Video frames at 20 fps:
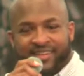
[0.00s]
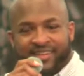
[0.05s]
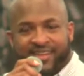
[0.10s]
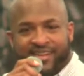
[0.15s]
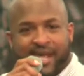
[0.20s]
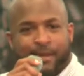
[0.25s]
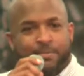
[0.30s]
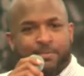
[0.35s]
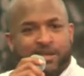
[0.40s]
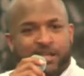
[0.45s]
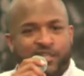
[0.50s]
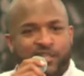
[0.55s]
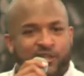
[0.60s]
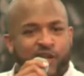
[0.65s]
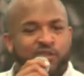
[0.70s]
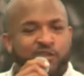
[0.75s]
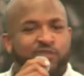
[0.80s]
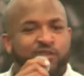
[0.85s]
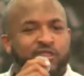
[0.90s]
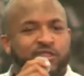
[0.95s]
And I've been in
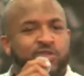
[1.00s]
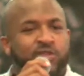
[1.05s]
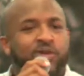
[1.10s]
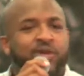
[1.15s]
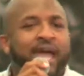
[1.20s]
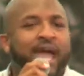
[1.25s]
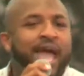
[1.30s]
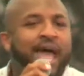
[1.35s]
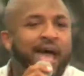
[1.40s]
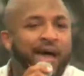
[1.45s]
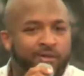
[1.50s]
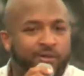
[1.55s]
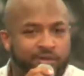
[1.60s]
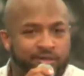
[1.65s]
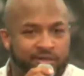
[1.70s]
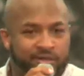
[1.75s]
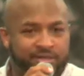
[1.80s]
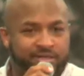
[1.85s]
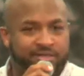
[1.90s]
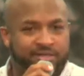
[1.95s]
church for three
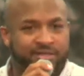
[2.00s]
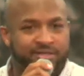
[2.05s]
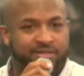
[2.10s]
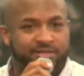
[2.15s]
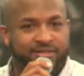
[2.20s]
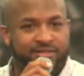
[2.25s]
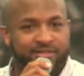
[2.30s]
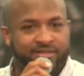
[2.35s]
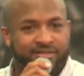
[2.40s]
hours.